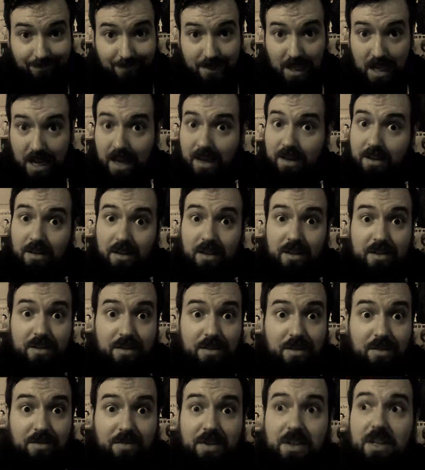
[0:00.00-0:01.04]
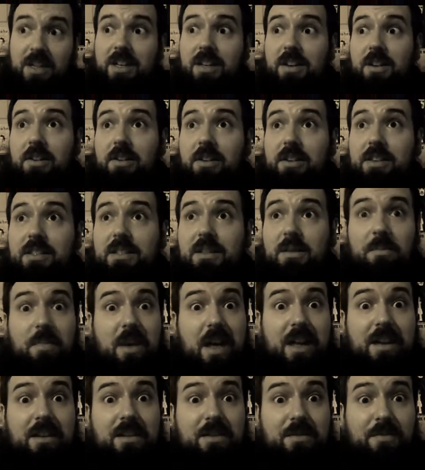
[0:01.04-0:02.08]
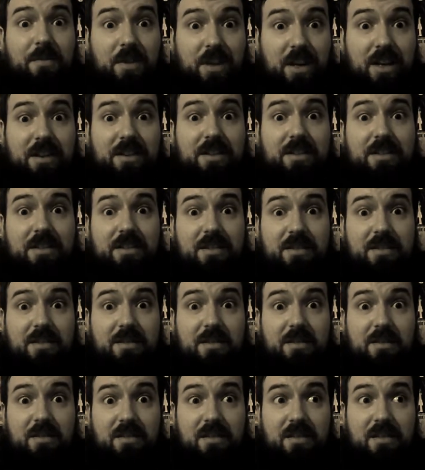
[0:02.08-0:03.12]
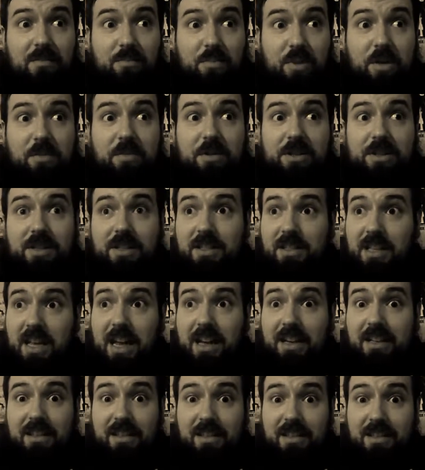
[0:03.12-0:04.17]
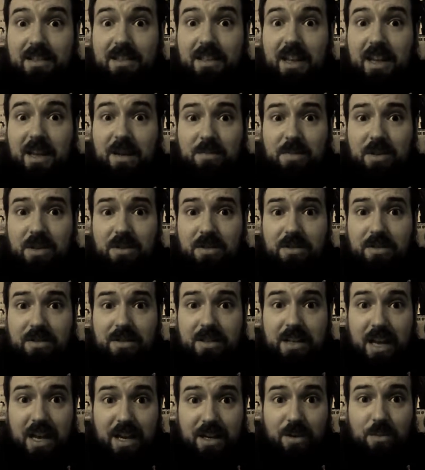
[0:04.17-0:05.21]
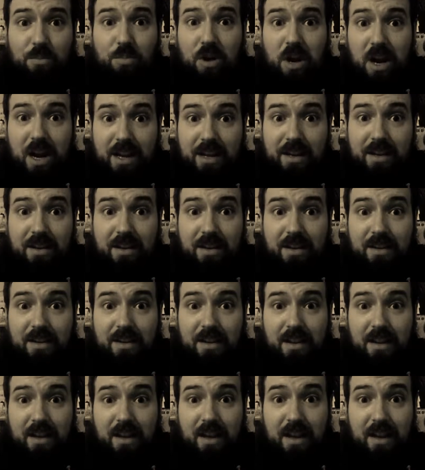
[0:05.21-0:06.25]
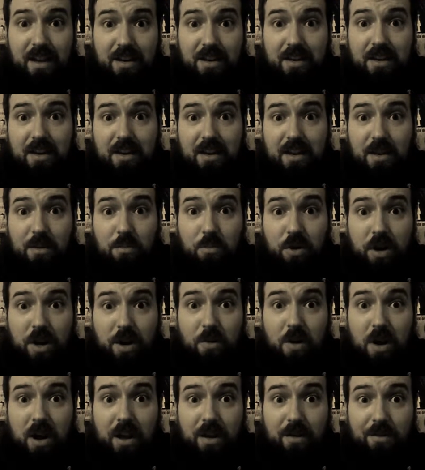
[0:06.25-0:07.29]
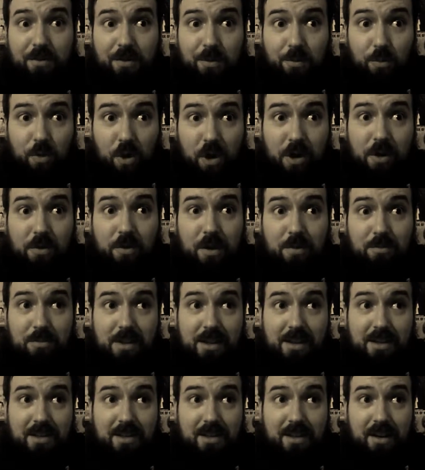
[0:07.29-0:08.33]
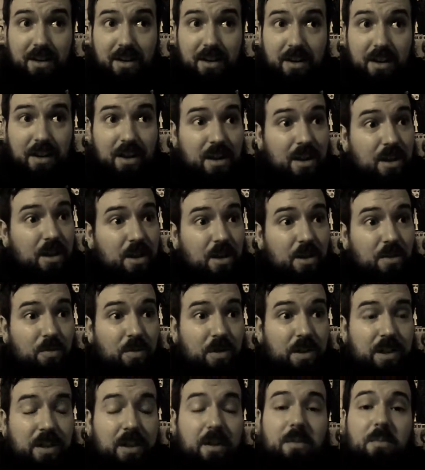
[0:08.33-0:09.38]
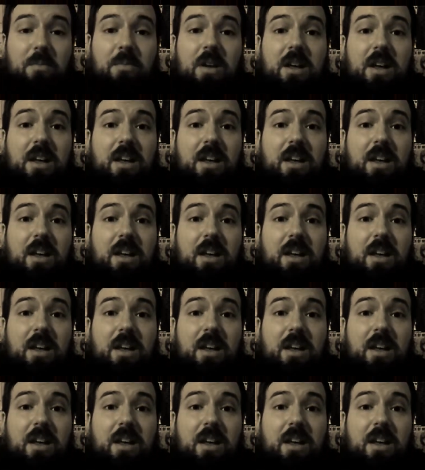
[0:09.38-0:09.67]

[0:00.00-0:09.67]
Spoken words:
And also, if you didn't notice, the match finished pretty much exactly the same to Daniel Bryan and Bray Wyatt from Royal Rumble this year, with him